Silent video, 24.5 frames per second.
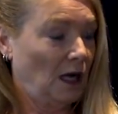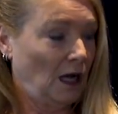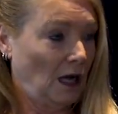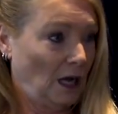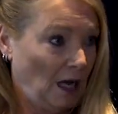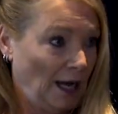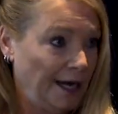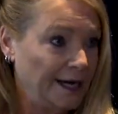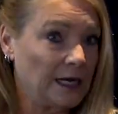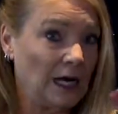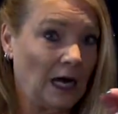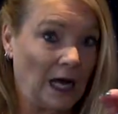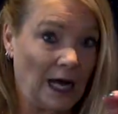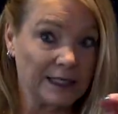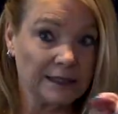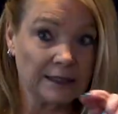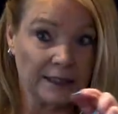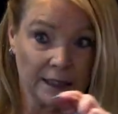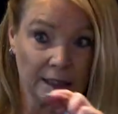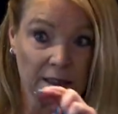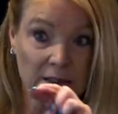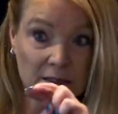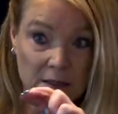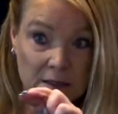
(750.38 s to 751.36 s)
I got
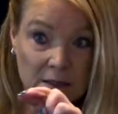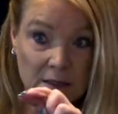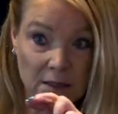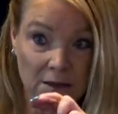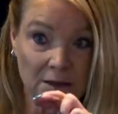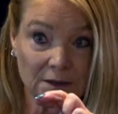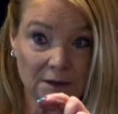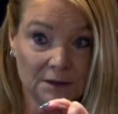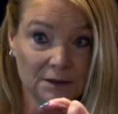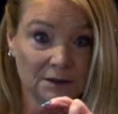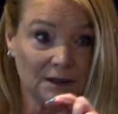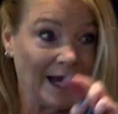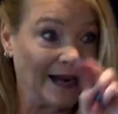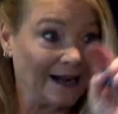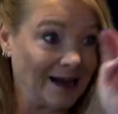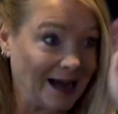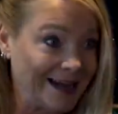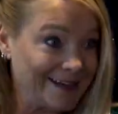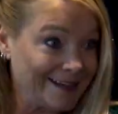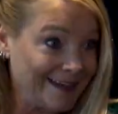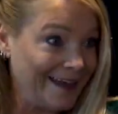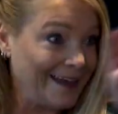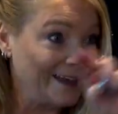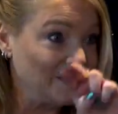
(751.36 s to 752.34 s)
this and
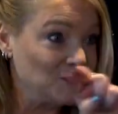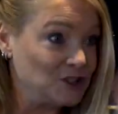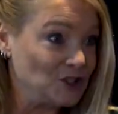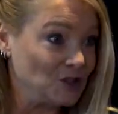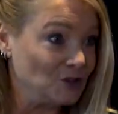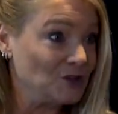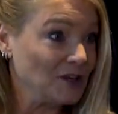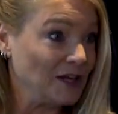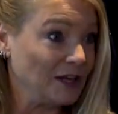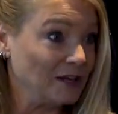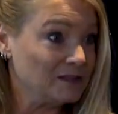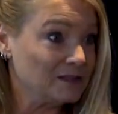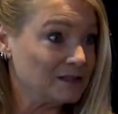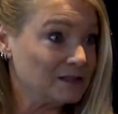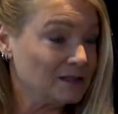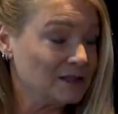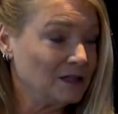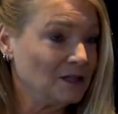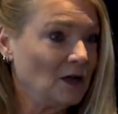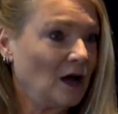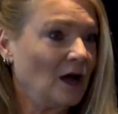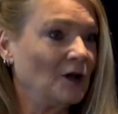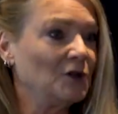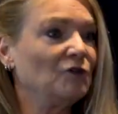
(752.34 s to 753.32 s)
I can do this.
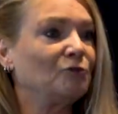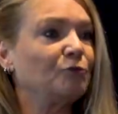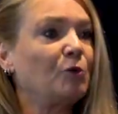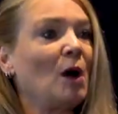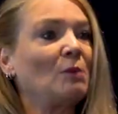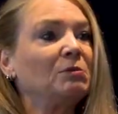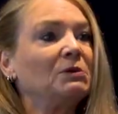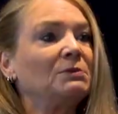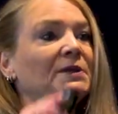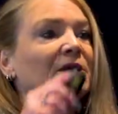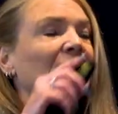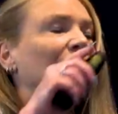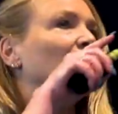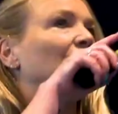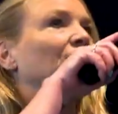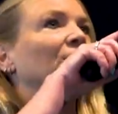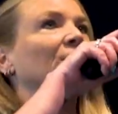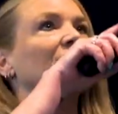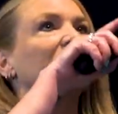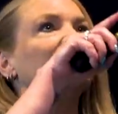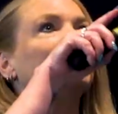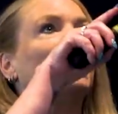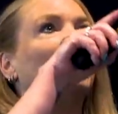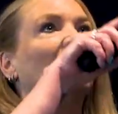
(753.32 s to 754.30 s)
You've probably
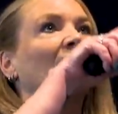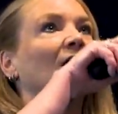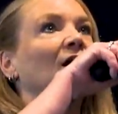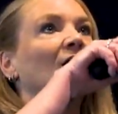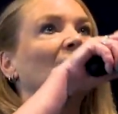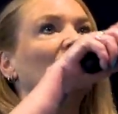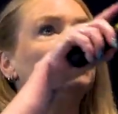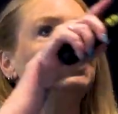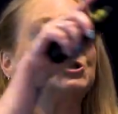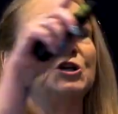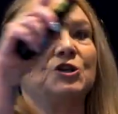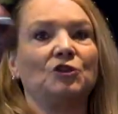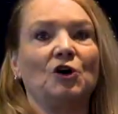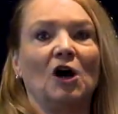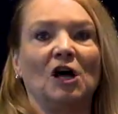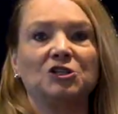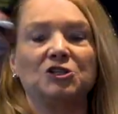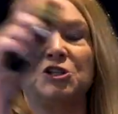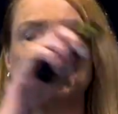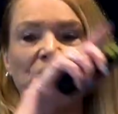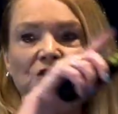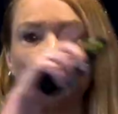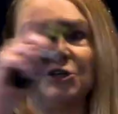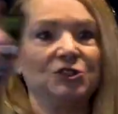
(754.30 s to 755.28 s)
heard, she thought
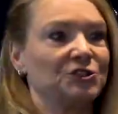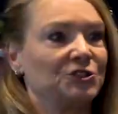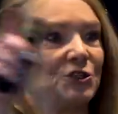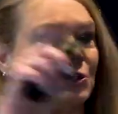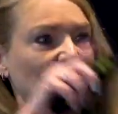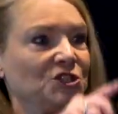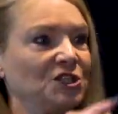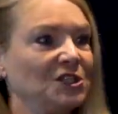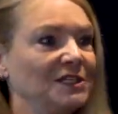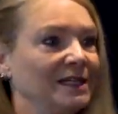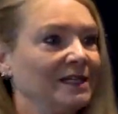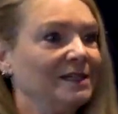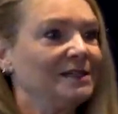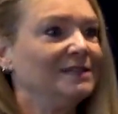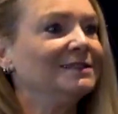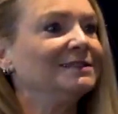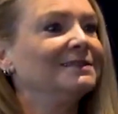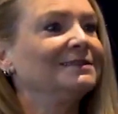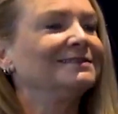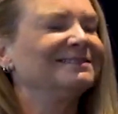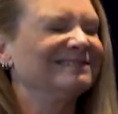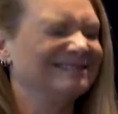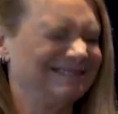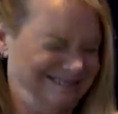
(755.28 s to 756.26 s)
she couldn't, so she did.
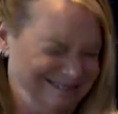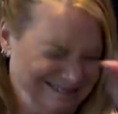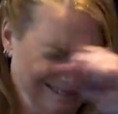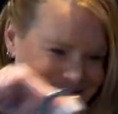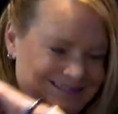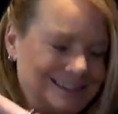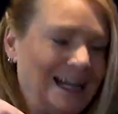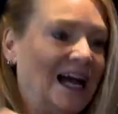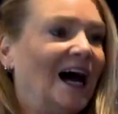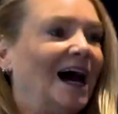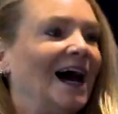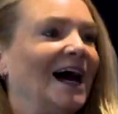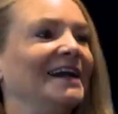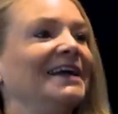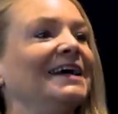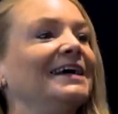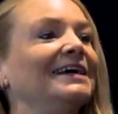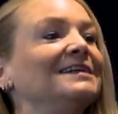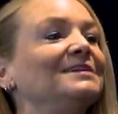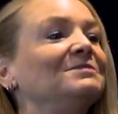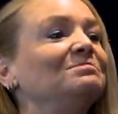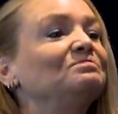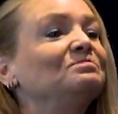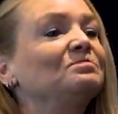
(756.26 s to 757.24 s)
I
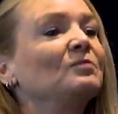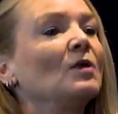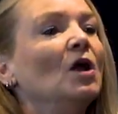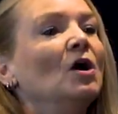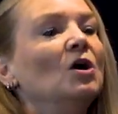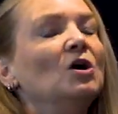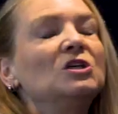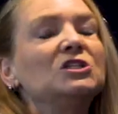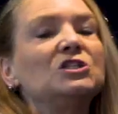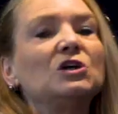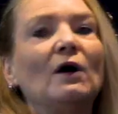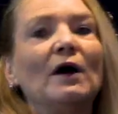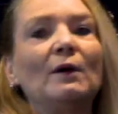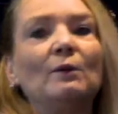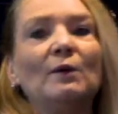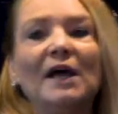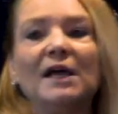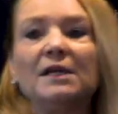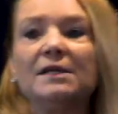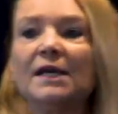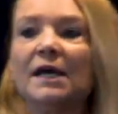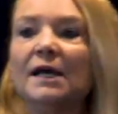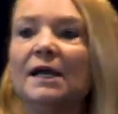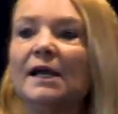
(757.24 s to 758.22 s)
did. So I
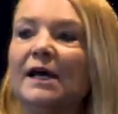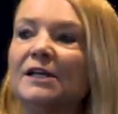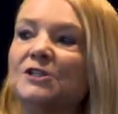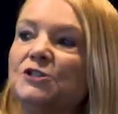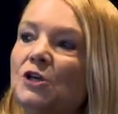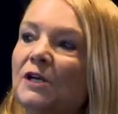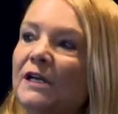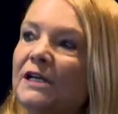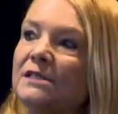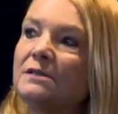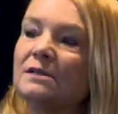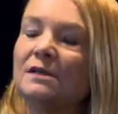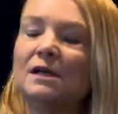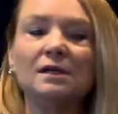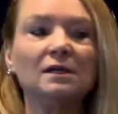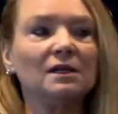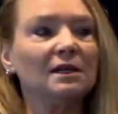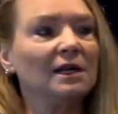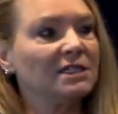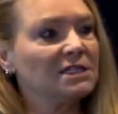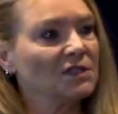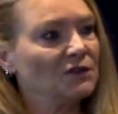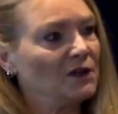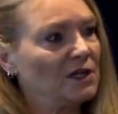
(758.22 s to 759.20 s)
went and I took as an
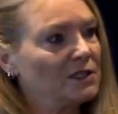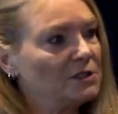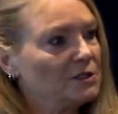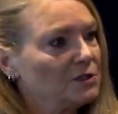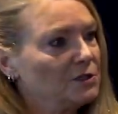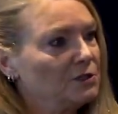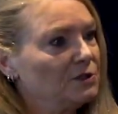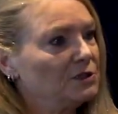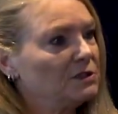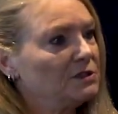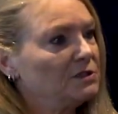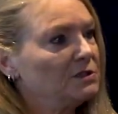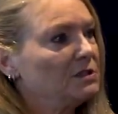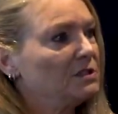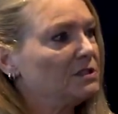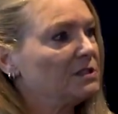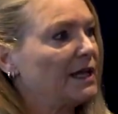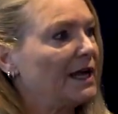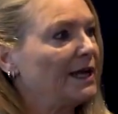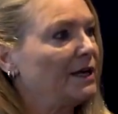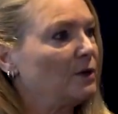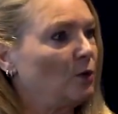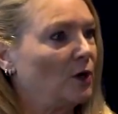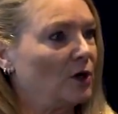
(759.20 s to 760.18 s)
unclassified student
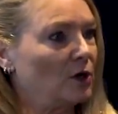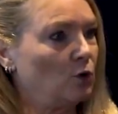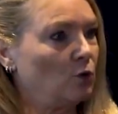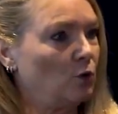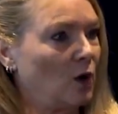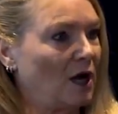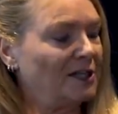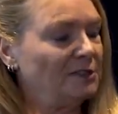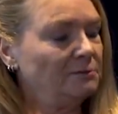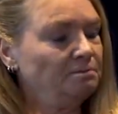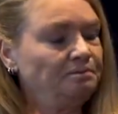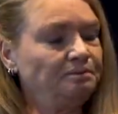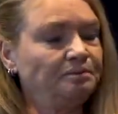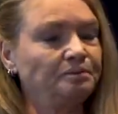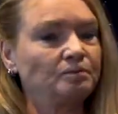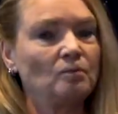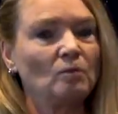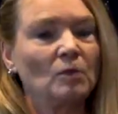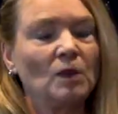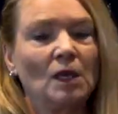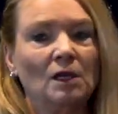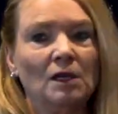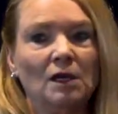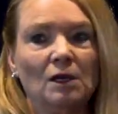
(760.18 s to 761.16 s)
Psych 101.
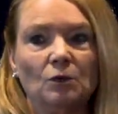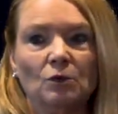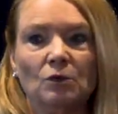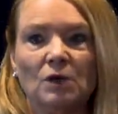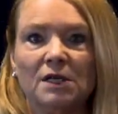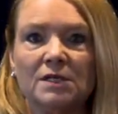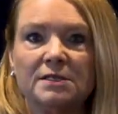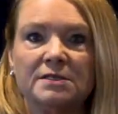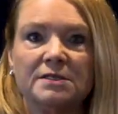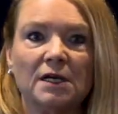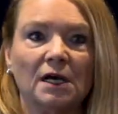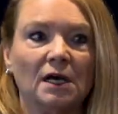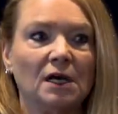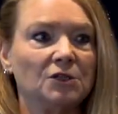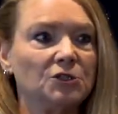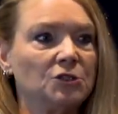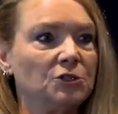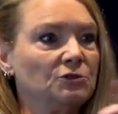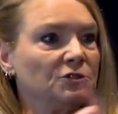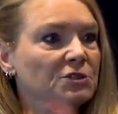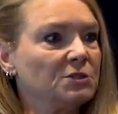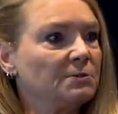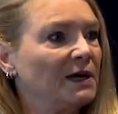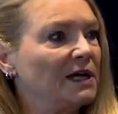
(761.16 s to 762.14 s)
It was
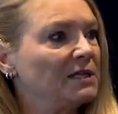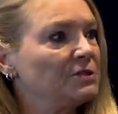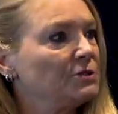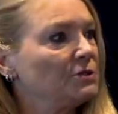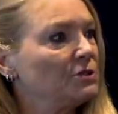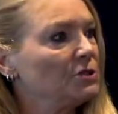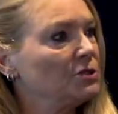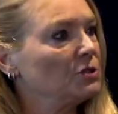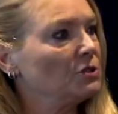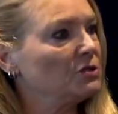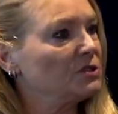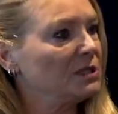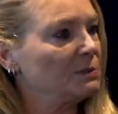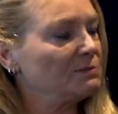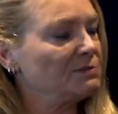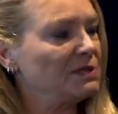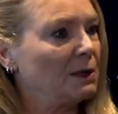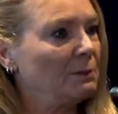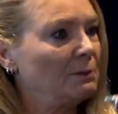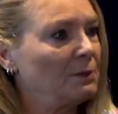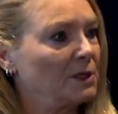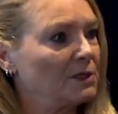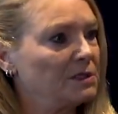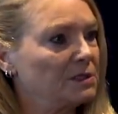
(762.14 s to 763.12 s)
2 semesters, so
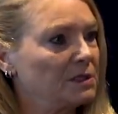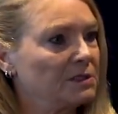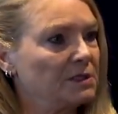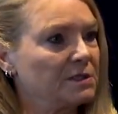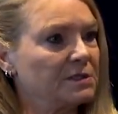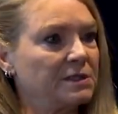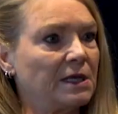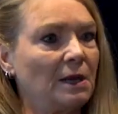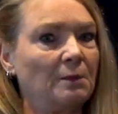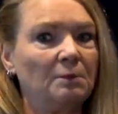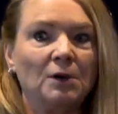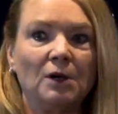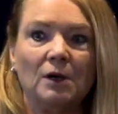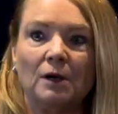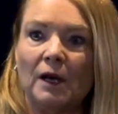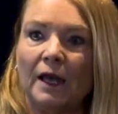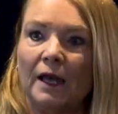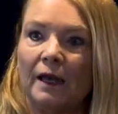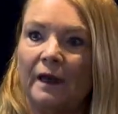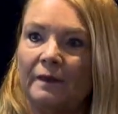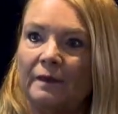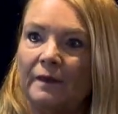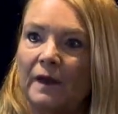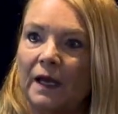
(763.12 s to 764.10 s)
September to December,
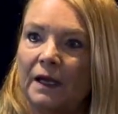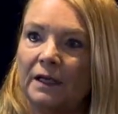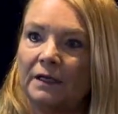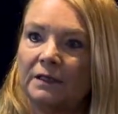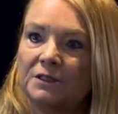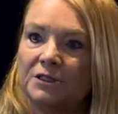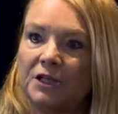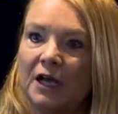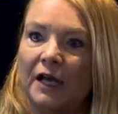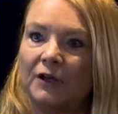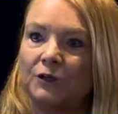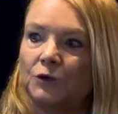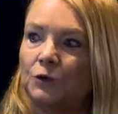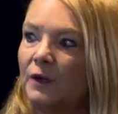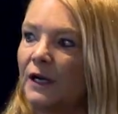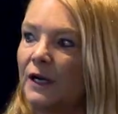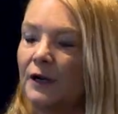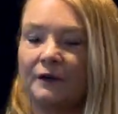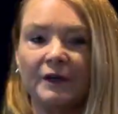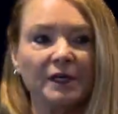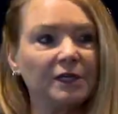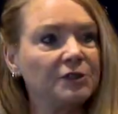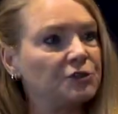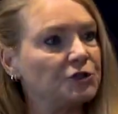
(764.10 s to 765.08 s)
and then
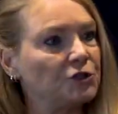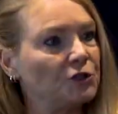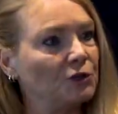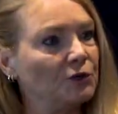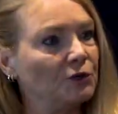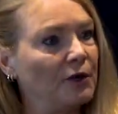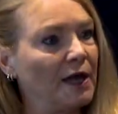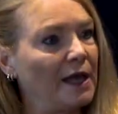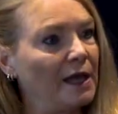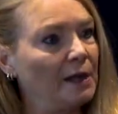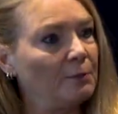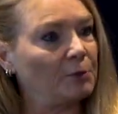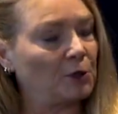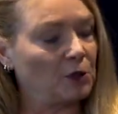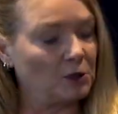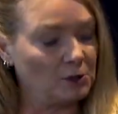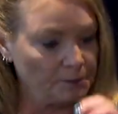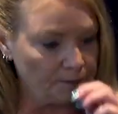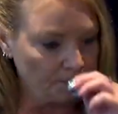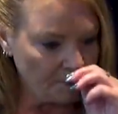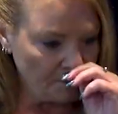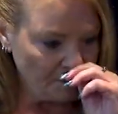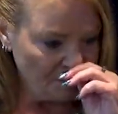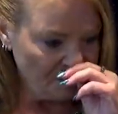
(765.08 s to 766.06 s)
January to
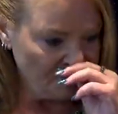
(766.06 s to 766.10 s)
April.